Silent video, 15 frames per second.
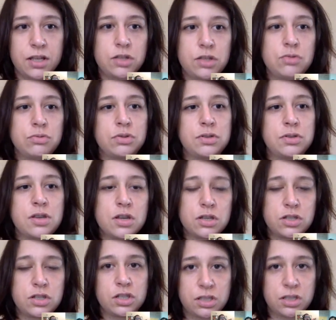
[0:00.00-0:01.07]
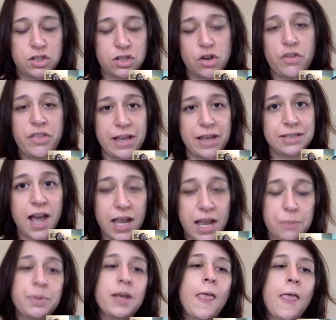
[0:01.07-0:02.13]
you just show that
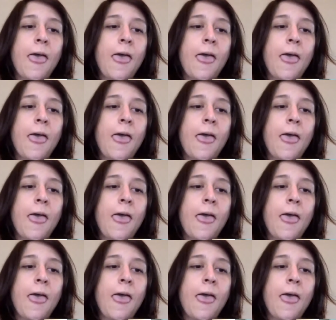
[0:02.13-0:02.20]
type.